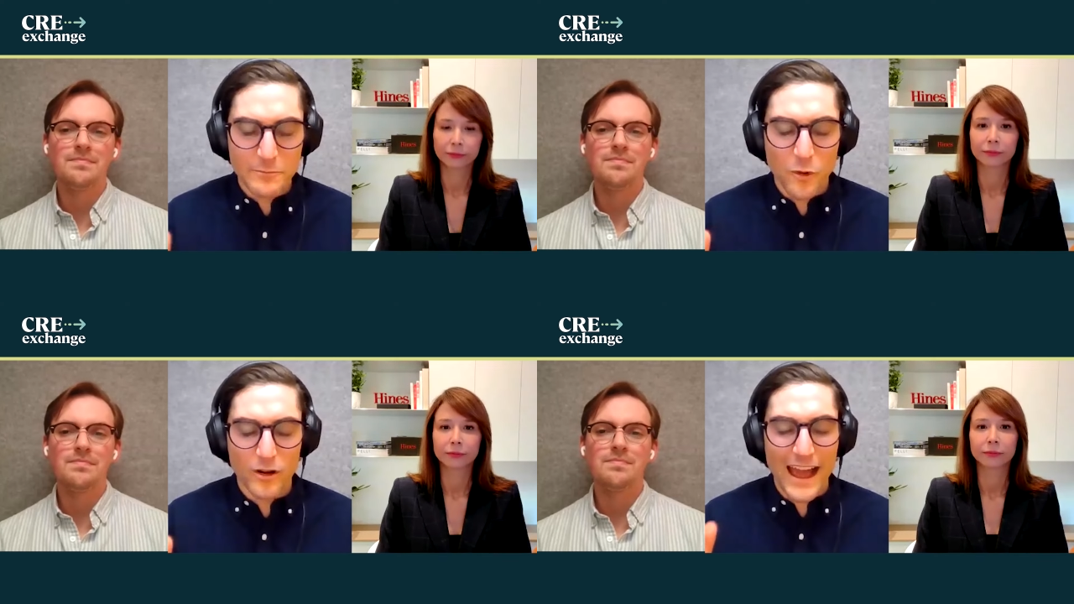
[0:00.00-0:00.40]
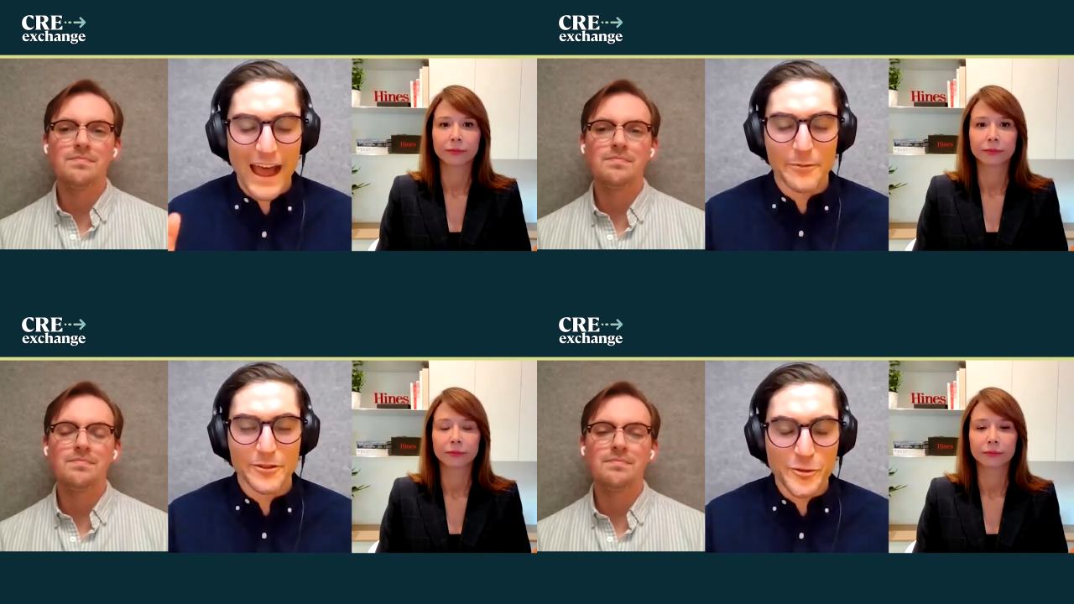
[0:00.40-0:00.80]
Speaker 1: more
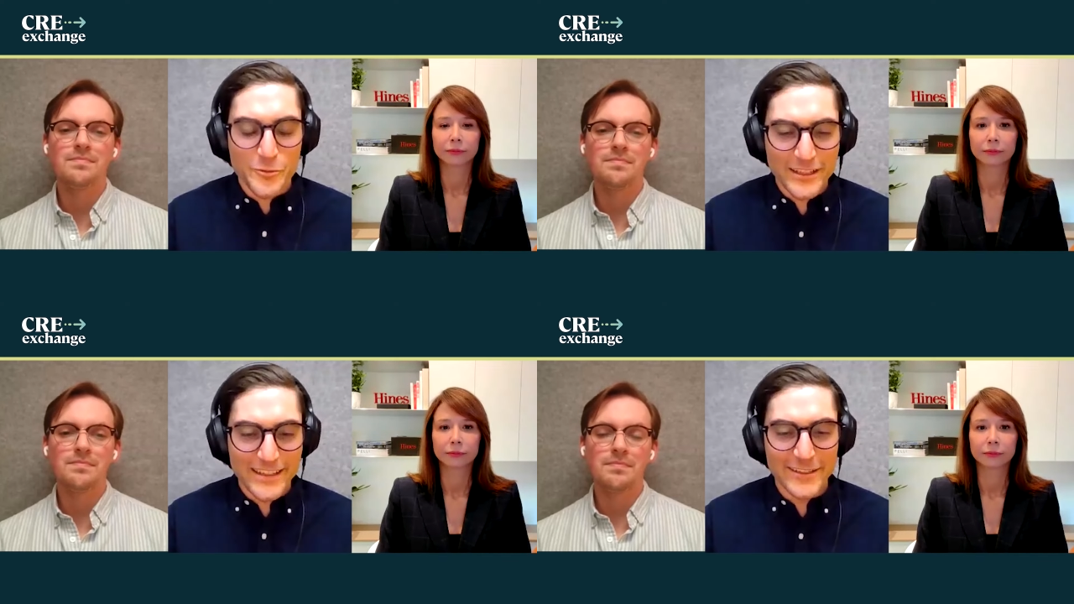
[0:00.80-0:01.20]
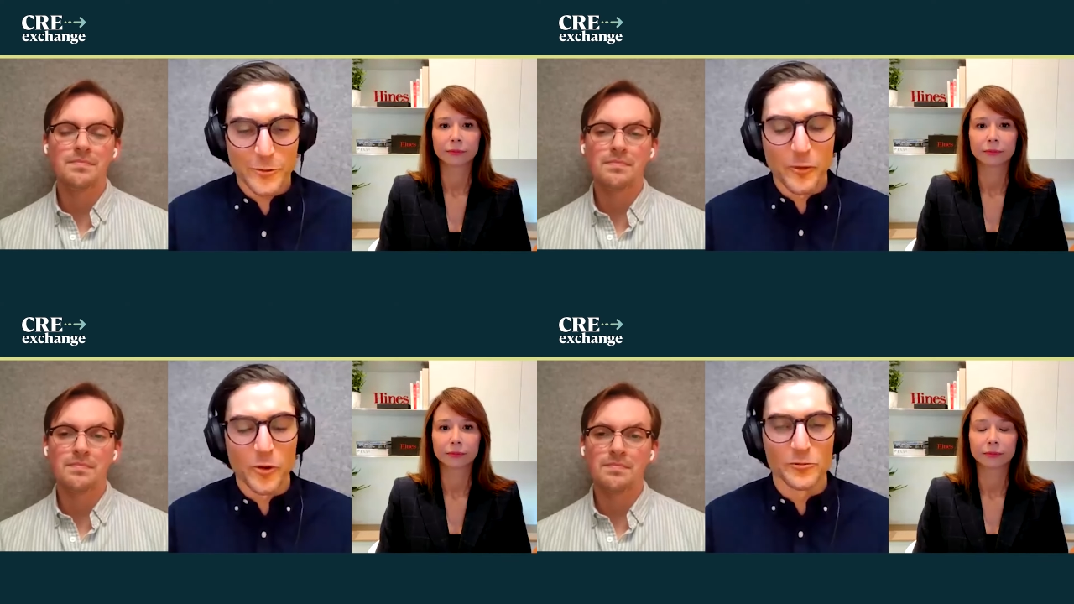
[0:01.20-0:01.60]
opportunity or
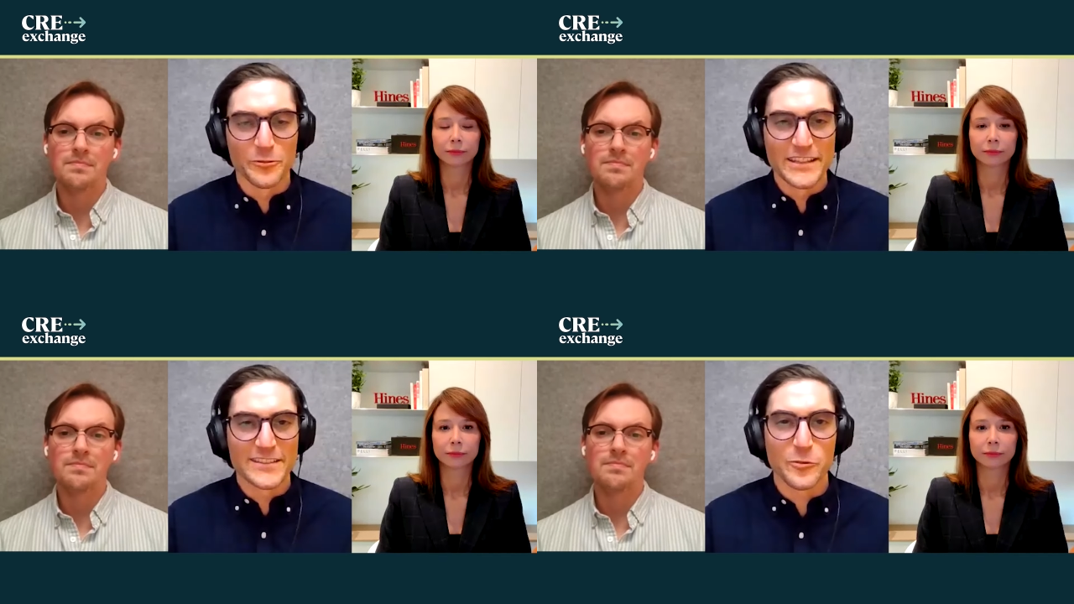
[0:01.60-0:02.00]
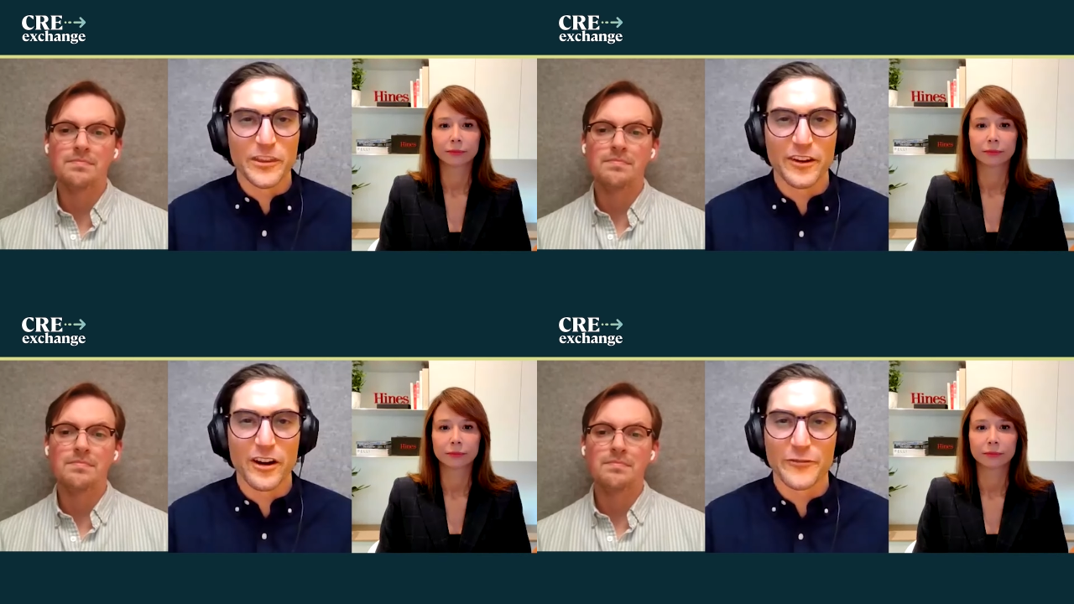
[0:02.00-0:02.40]
more risk with
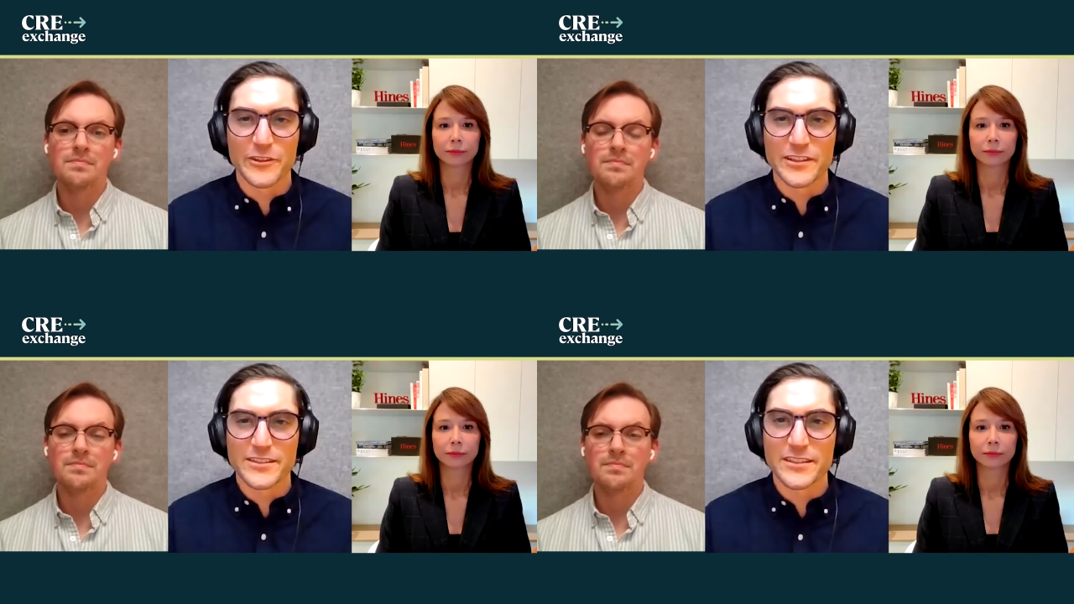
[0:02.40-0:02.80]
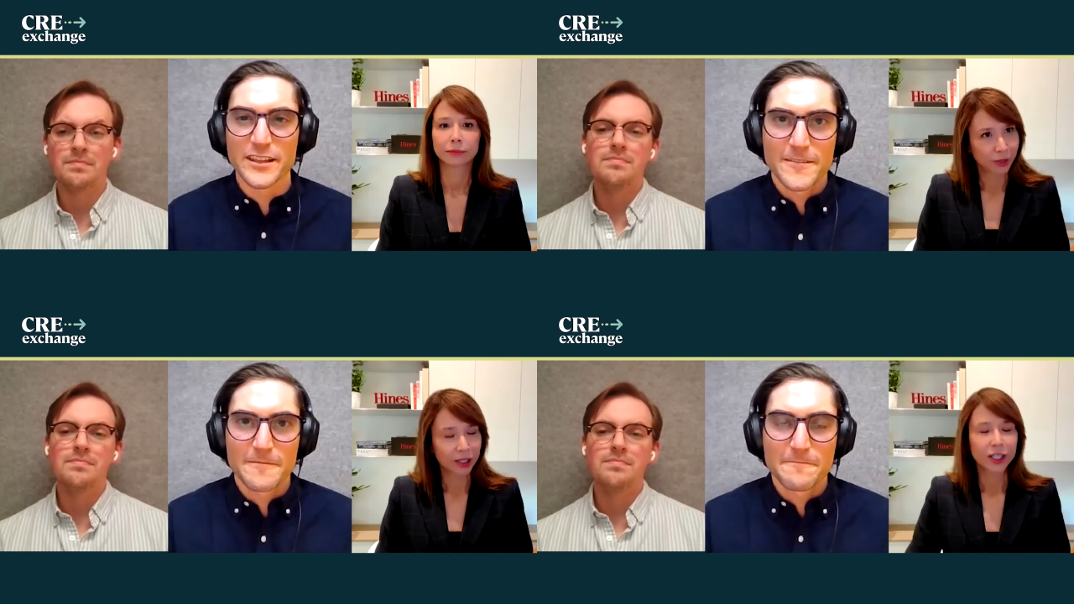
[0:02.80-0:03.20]
office?
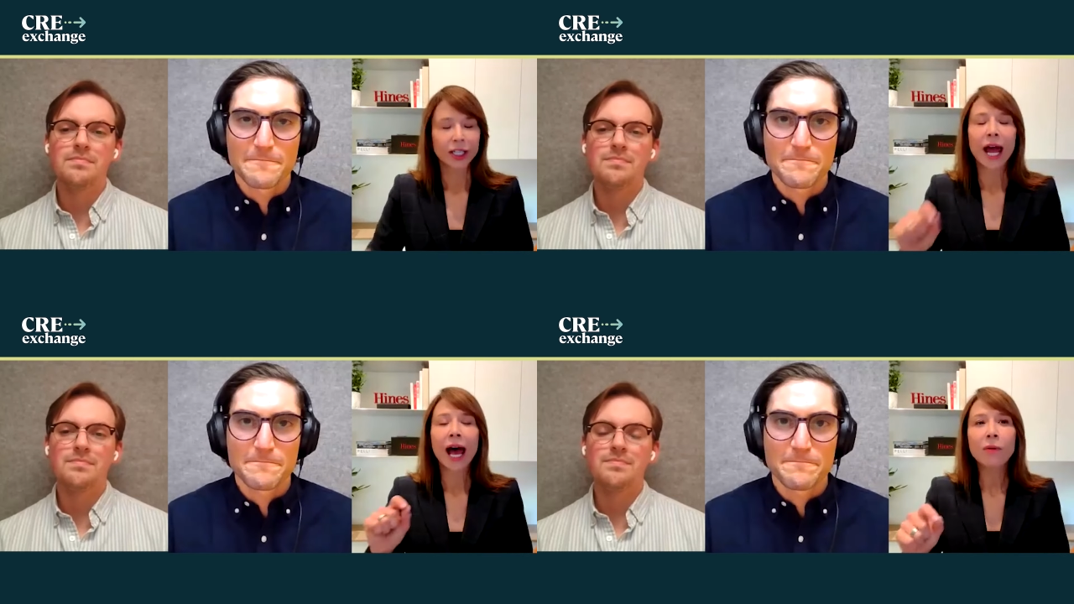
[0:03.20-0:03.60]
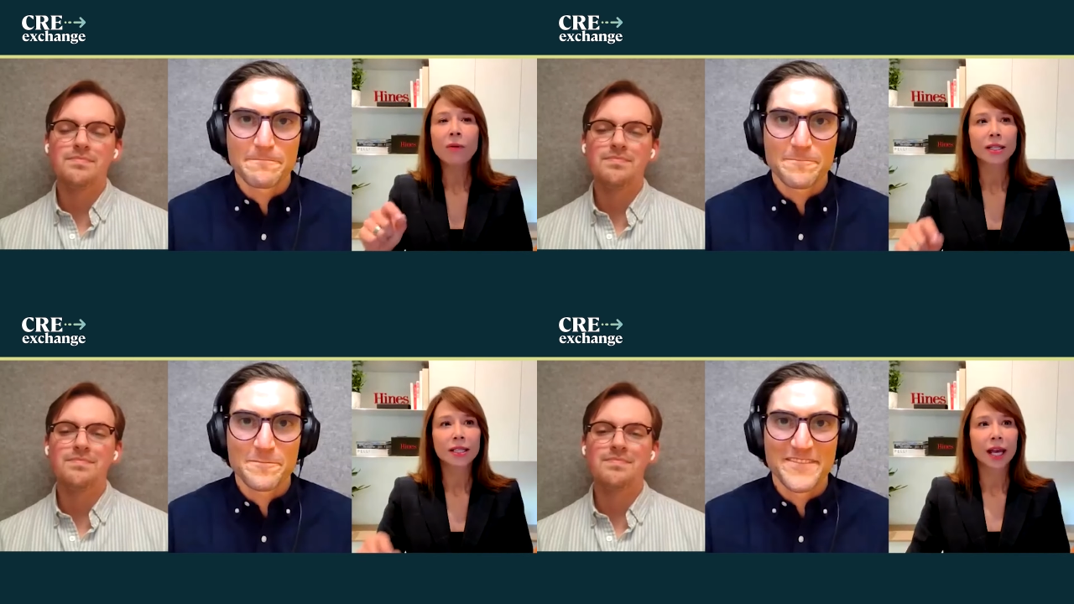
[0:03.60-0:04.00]
Speaker 2: Good question. I
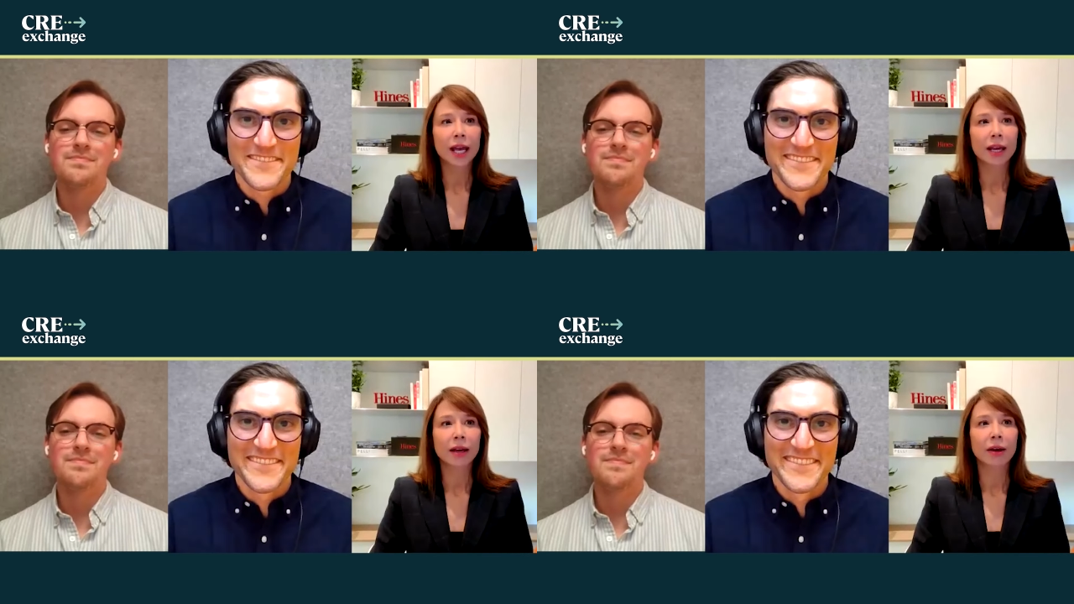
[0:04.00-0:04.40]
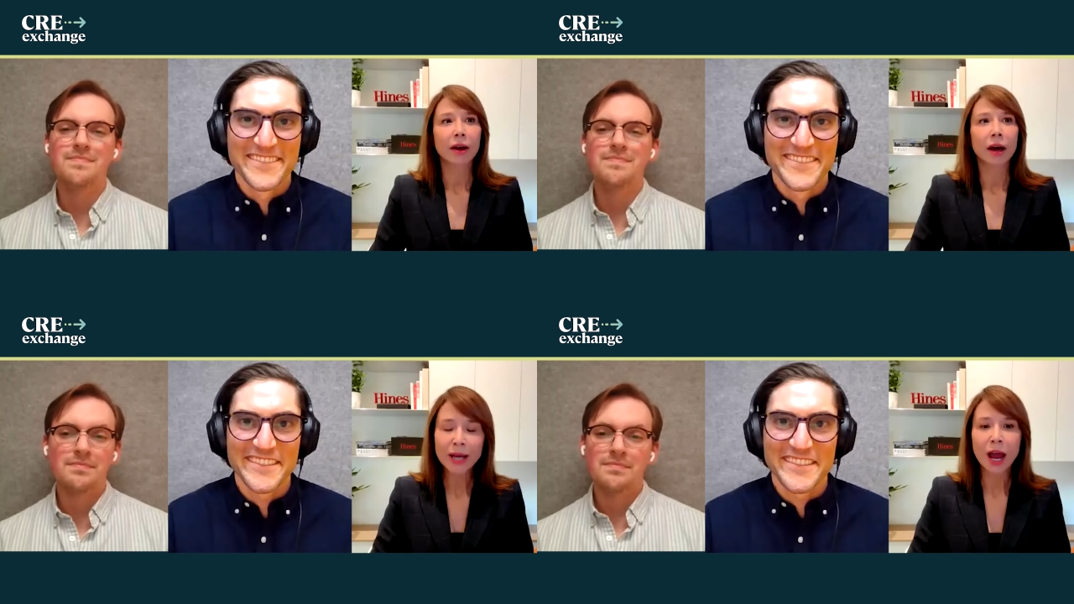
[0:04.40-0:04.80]
would say
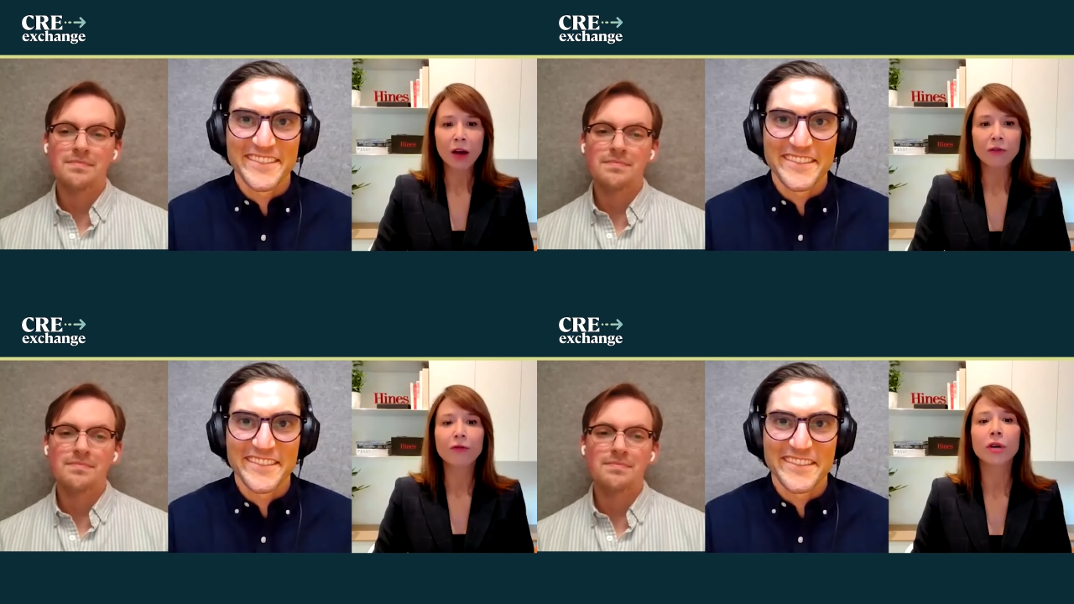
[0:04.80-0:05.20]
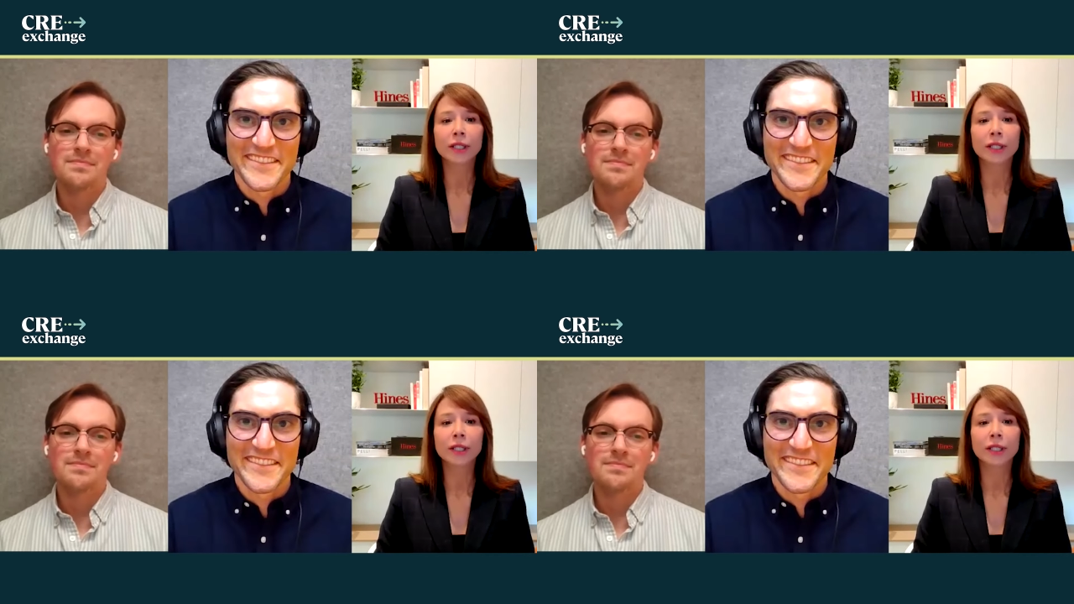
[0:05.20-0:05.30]
Right now,